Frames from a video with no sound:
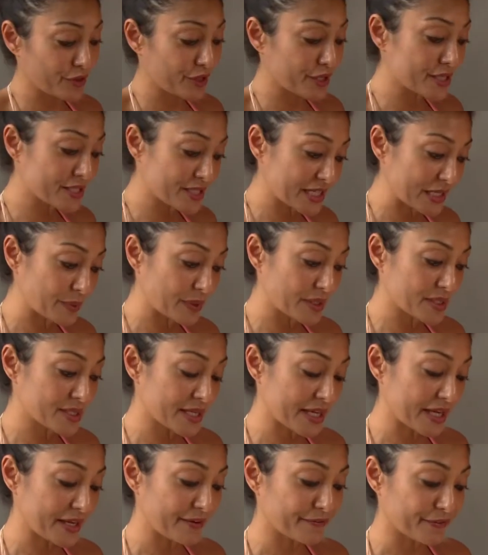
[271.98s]
this, I would
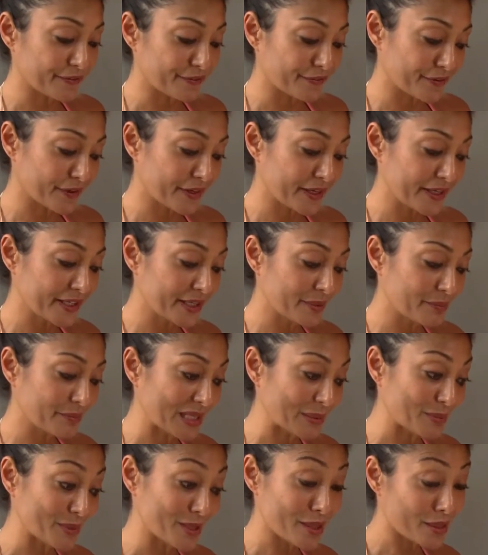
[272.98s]
say for frying it,
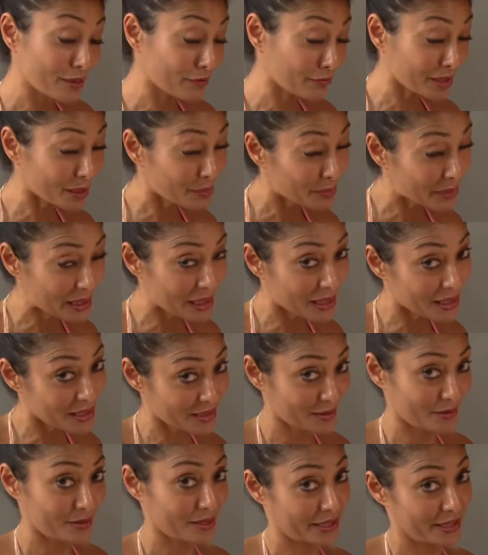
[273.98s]
maybe 3
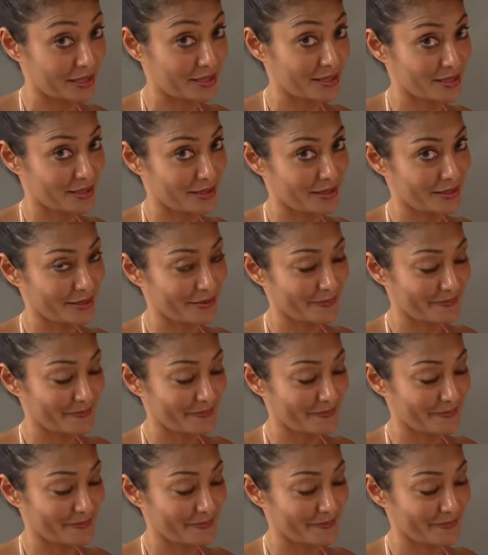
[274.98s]
minutes on each side.